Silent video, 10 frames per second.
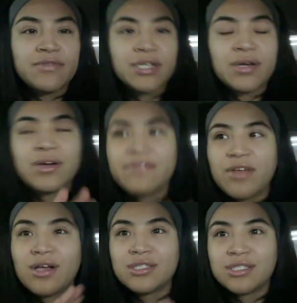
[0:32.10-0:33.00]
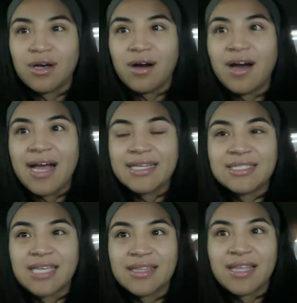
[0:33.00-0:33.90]
video, if y'all saw, I
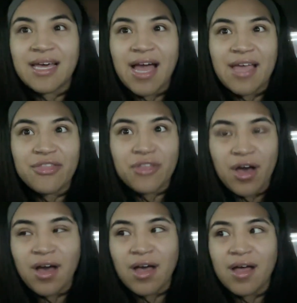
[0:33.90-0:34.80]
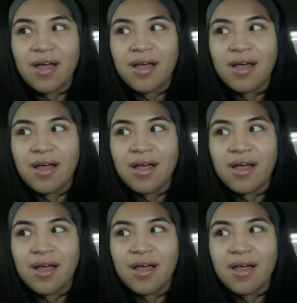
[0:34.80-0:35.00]
said that I thought,